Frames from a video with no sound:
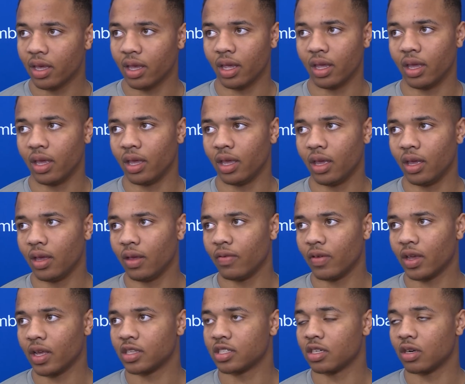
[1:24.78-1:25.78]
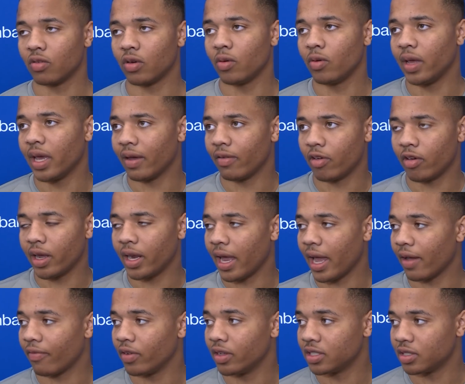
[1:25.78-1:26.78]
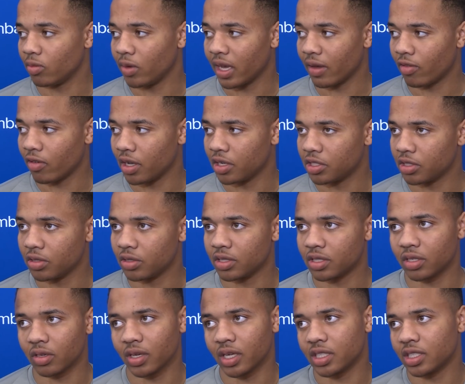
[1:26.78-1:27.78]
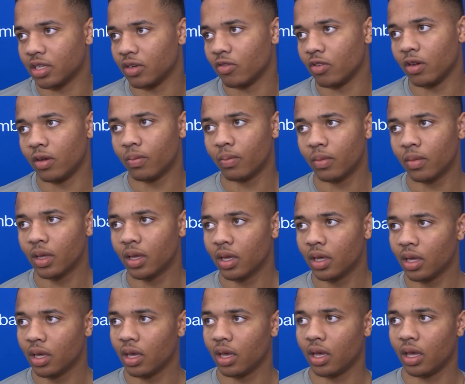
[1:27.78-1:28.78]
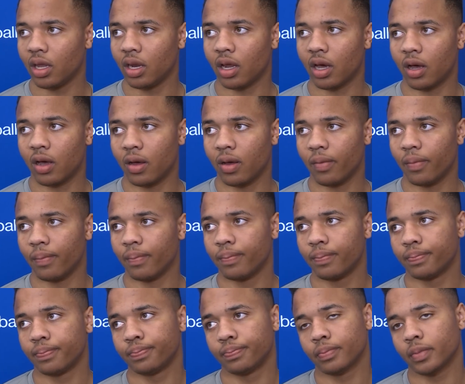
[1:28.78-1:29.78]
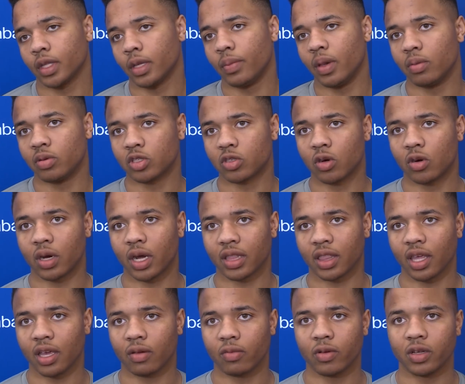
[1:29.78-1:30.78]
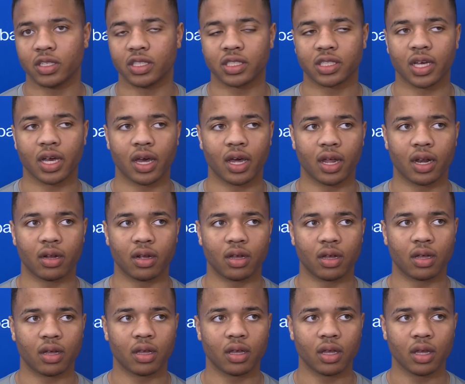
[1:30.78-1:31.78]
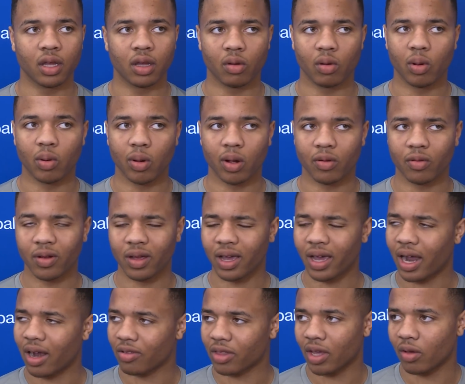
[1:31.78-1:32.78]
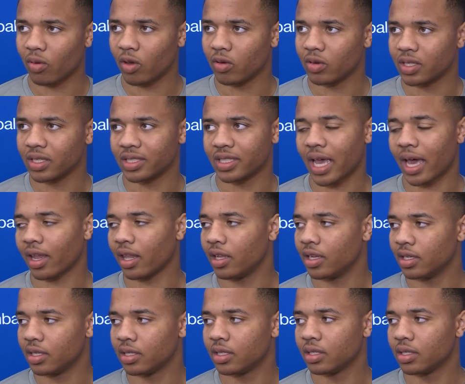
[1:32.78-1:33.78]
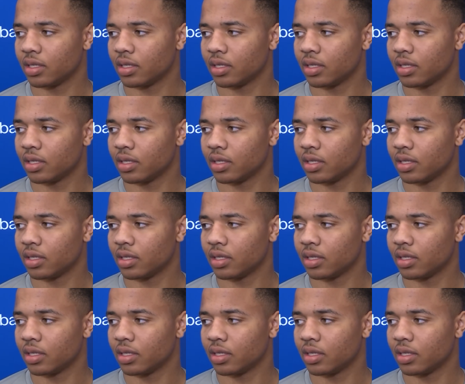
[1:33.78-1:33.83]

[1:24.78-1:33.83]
and even get to the rim. We have great athletes and we have great shooters, so get to the rim and um, be able to score. I think we just got uh, we weren't. I don't think we were exactly